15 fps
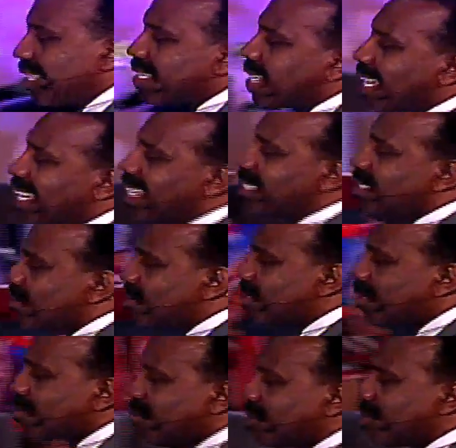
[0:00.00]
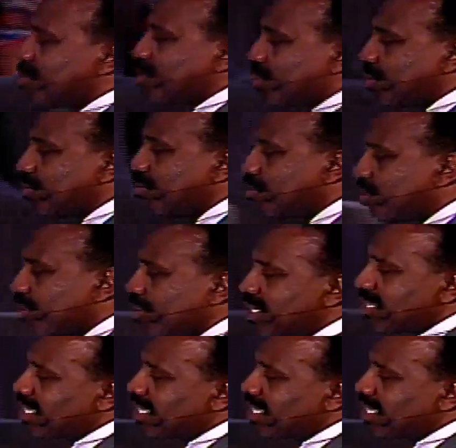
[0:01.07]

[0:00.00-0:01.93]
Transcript: And then I had some shoes on.